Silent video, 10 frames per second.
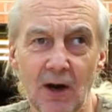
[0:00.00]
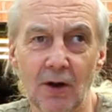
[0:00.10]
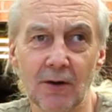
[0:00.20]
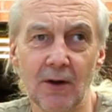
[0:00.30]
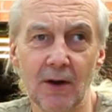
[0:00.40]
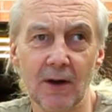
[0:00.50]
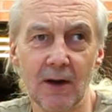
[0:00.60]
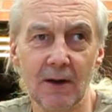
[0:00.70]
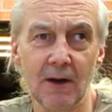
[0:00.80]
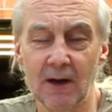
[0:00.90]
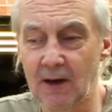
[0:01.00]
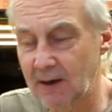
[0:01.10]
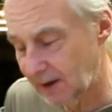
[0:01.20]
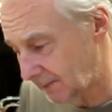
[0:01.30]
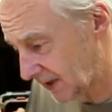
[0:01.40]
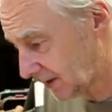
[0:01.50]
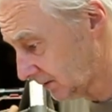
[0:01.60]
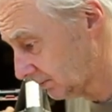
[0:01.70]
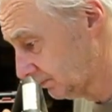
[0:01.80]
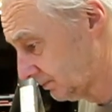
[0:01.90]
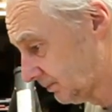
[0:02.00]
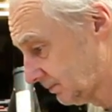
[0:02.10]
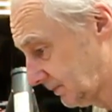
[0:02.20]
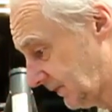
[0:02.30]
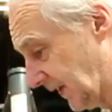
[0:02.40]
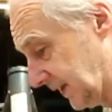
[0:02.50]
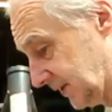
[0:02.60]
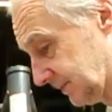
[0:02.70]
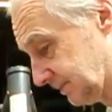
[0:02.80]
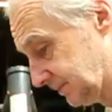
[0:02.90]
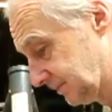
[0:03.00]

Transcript: on a metal face.